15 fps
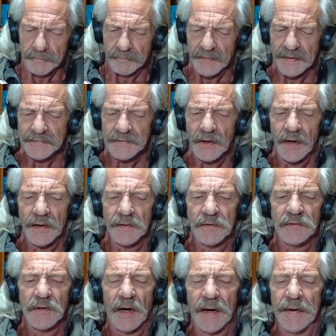They taught in
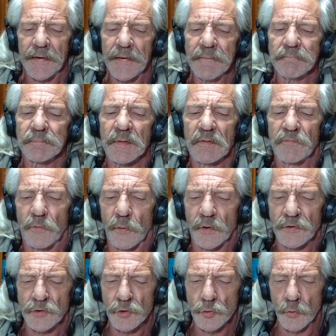Tyre for
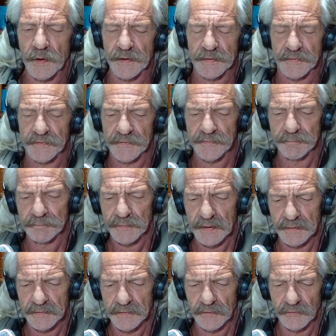2 weeks,
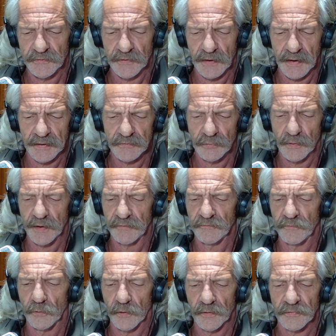until July
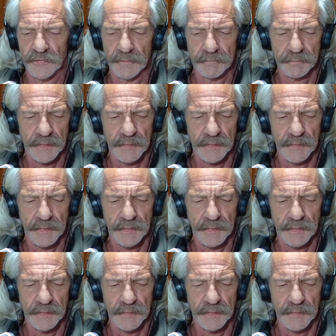24th.